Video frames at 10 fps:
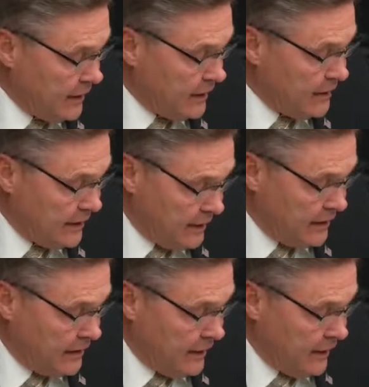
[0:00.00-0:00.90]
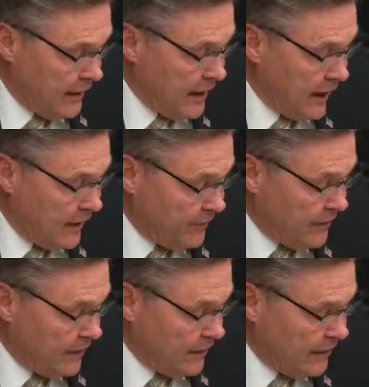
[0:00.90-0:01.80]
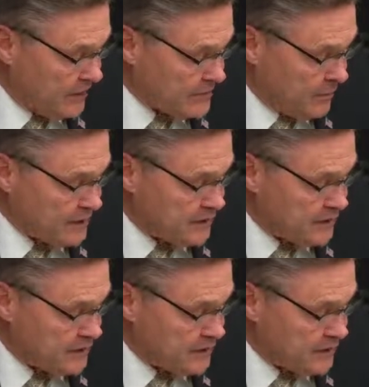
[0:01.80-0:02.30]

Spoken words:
need and get as much